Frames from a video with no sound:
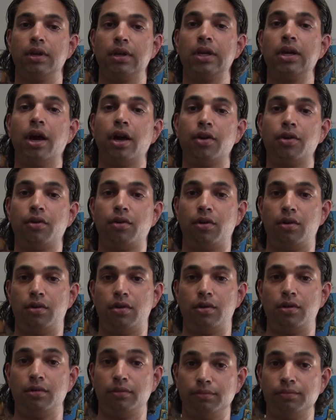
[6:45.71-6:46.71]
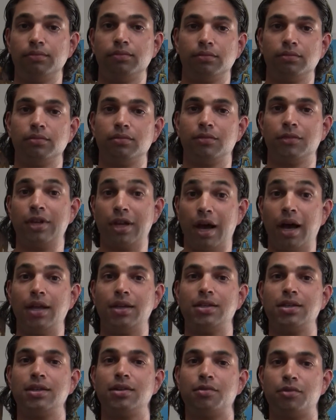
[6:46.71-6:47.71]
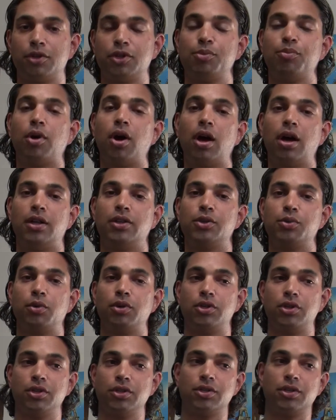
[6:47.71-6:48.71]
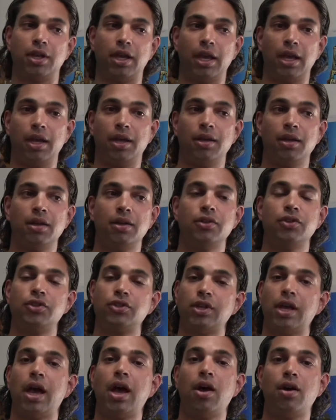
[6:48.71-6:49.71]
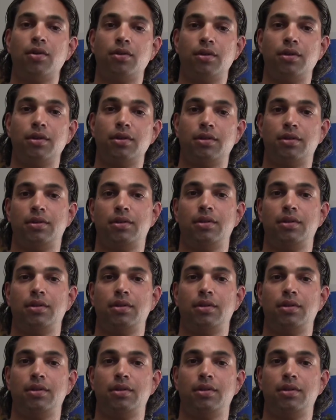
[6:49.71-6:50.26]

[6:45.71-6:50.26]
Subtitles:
guttural gut response, which is a sound.